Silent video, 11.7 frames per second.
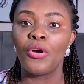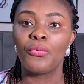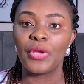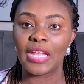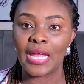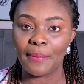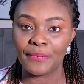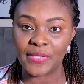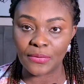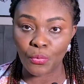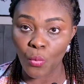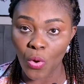We kept
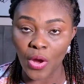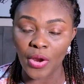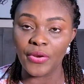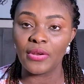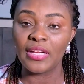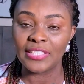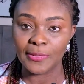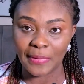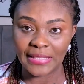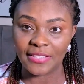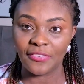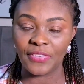one
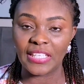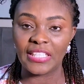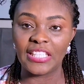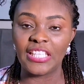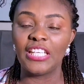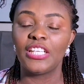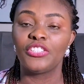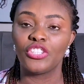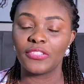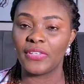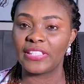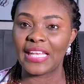specifically
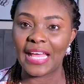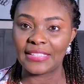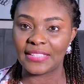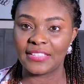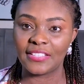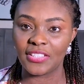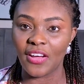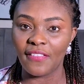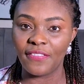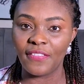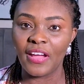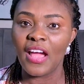just for slicing stuff.